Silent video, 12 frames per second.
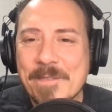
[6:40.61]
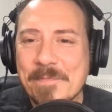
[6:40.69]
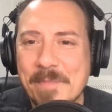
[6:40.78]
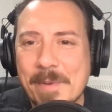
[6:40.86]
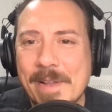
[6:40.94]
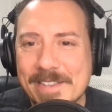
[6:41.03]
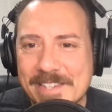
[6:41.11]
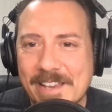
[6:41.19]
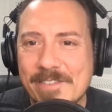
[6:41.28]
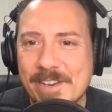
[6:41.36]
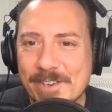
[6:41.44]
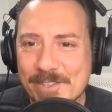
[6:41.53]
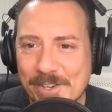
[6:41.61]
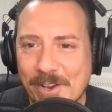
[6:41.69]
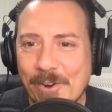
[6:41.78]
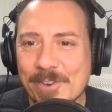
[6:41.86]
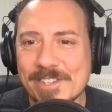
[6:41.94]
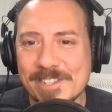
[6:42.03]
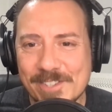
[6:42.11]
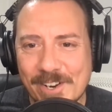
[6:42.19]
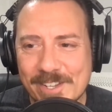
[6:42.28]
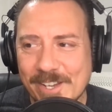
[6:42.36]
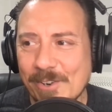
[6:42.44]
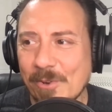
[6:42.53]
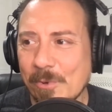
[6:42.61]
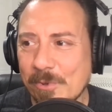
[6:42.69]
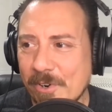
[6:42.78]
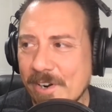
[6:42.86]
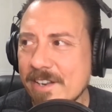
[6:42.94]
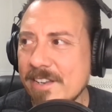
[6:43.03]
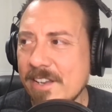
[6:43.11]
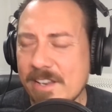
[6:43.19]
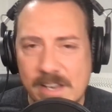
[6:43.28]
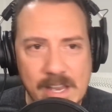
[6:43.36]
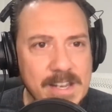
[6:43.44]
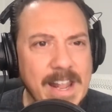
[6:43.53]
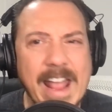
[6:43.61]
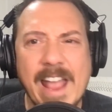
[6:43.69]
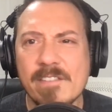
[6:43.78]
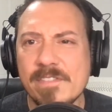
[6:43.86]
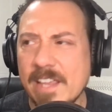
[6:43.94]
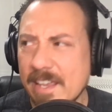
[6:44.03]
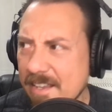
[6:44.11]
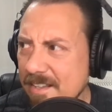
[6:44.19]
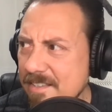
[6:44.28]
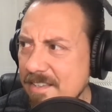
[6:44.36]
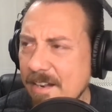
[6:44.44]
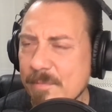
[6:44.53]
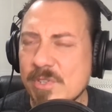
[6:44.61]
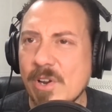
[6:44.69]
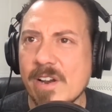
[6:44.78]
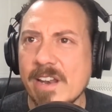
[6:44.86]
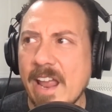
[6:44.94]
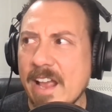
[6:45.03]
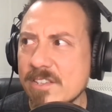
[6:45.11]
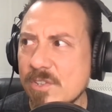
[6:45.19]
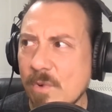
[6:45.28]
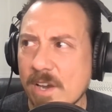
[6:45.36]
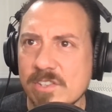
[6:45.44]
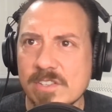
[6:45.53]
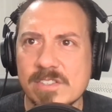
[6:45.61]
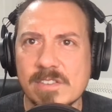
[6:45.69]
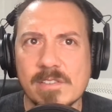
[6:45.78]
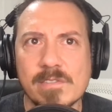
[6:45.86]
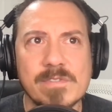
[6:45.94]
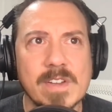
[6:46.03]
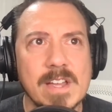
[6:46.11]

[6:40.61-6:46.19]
but about 7 years ago, as I start to get older, and I have kids, and I'm starting to ask questions of